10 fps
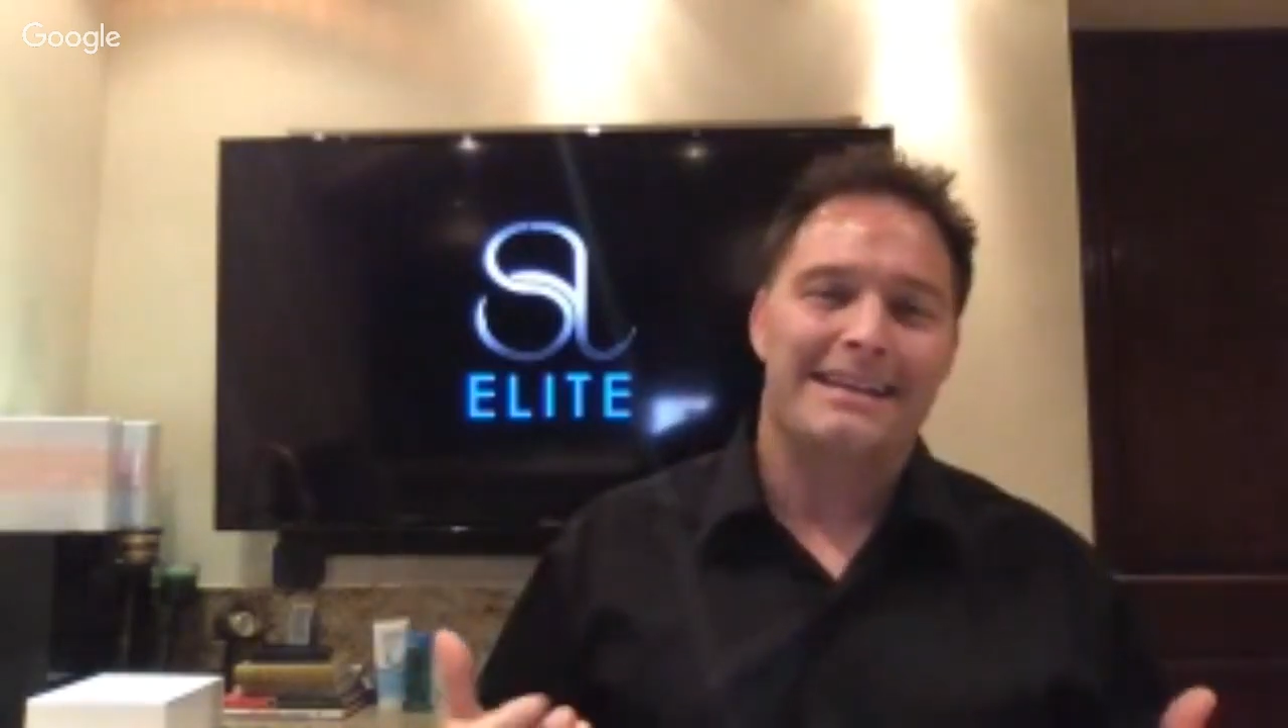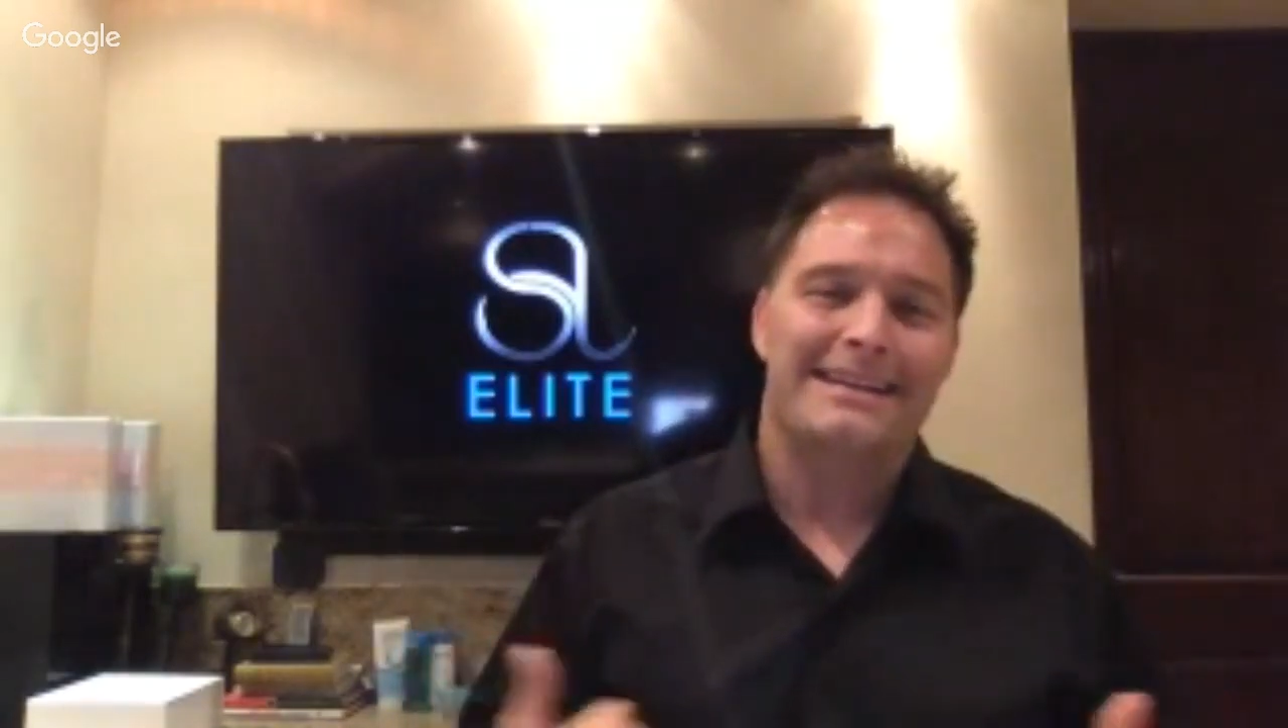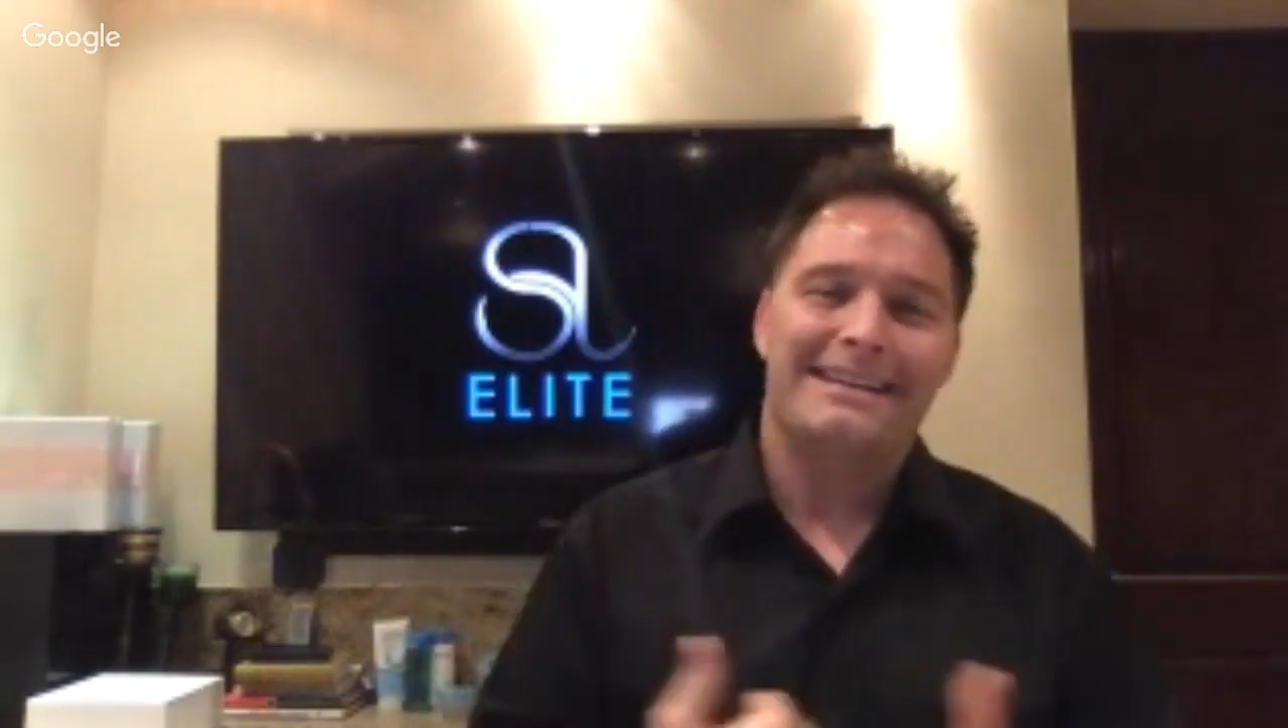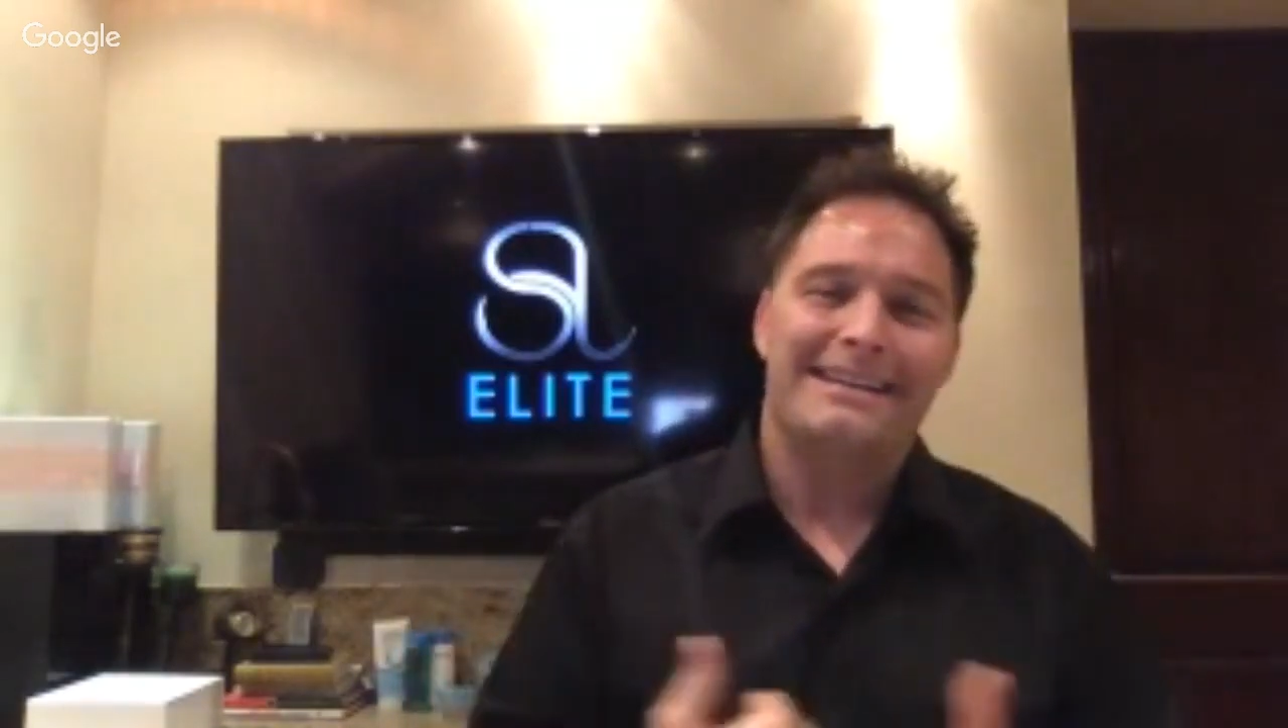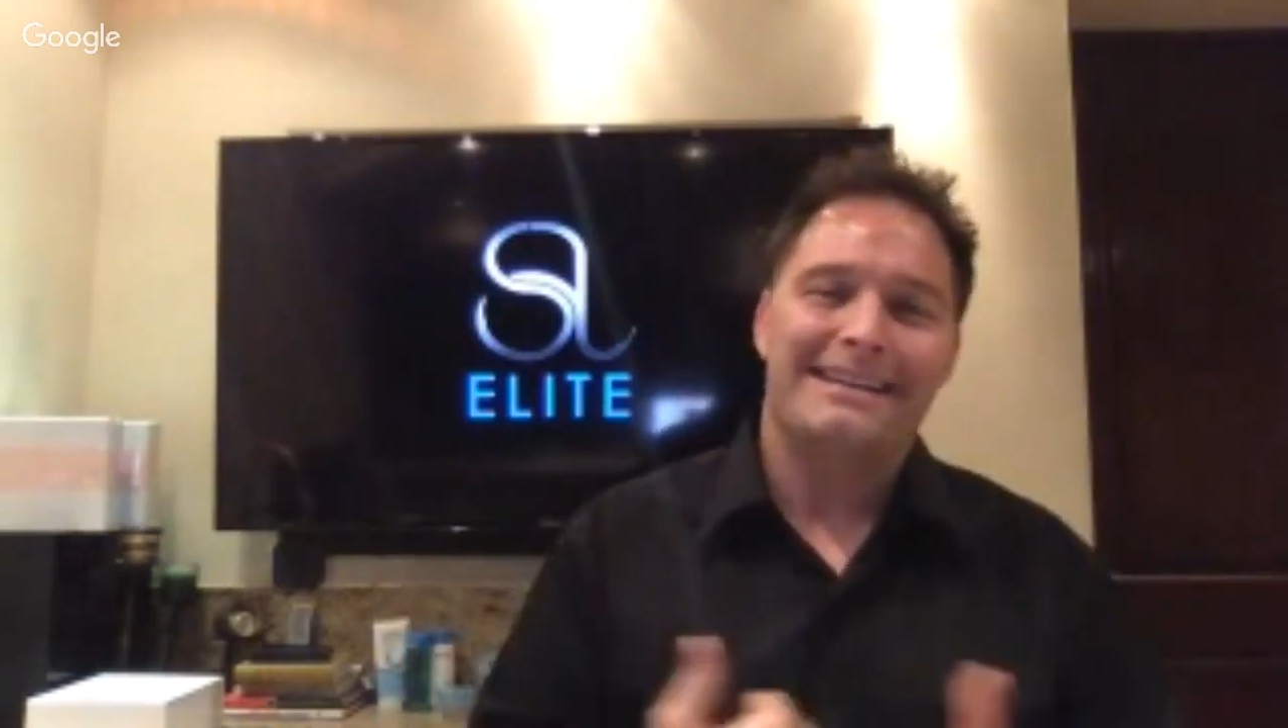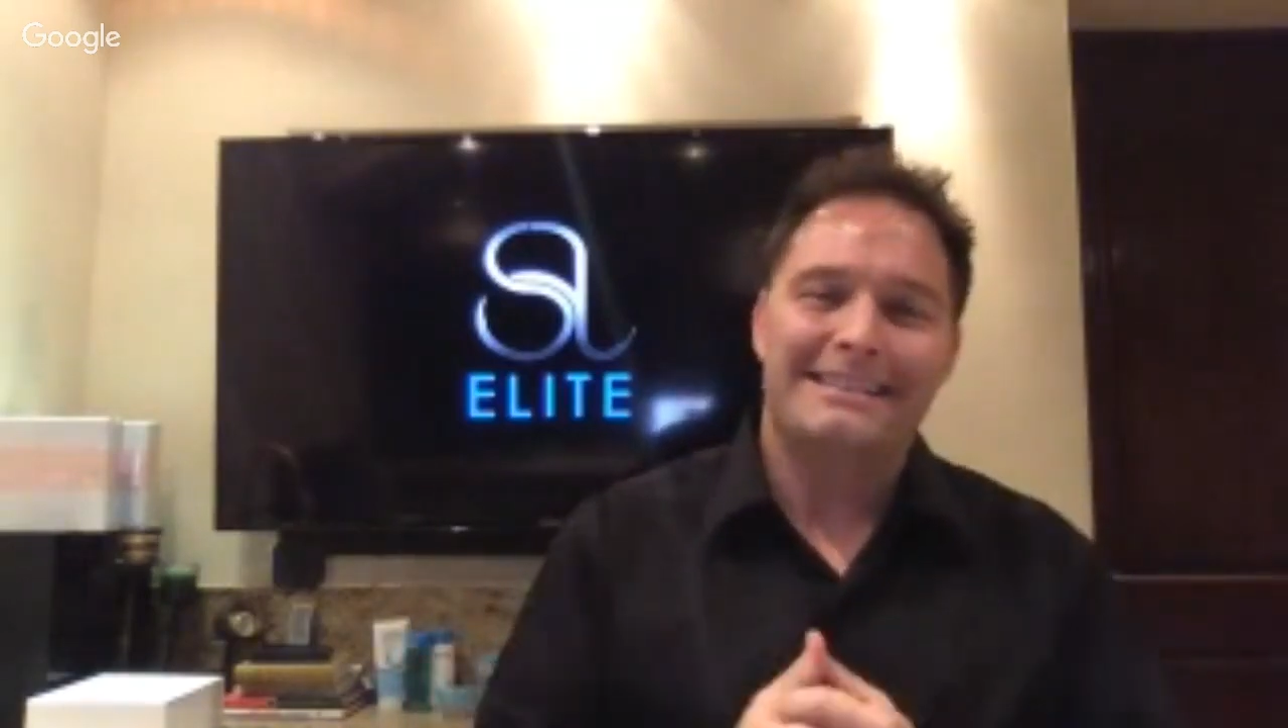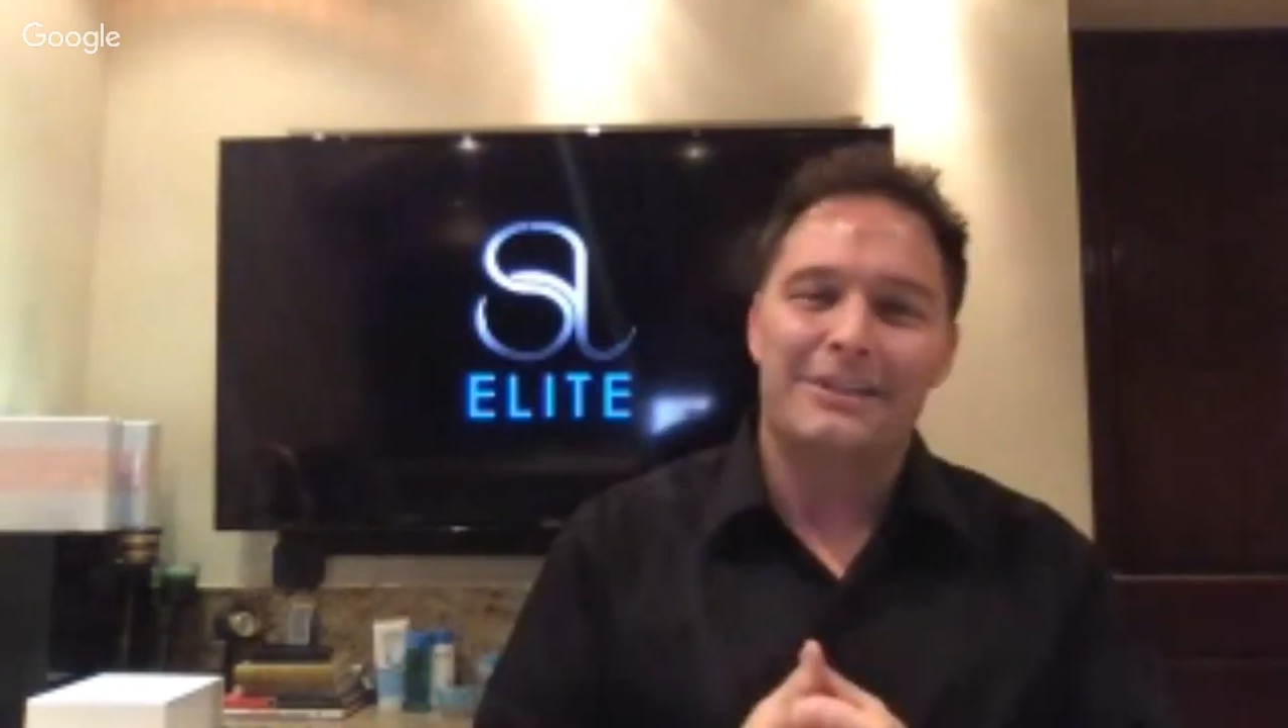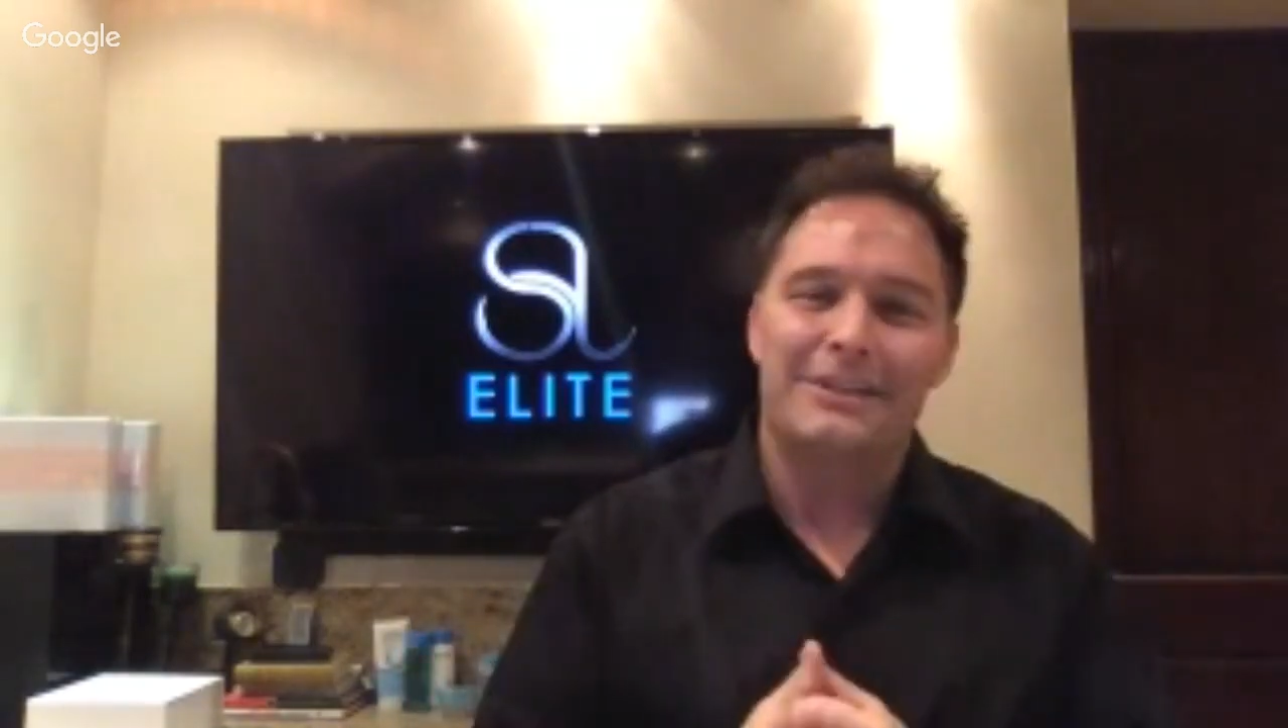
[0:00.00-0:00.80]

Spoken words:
Secret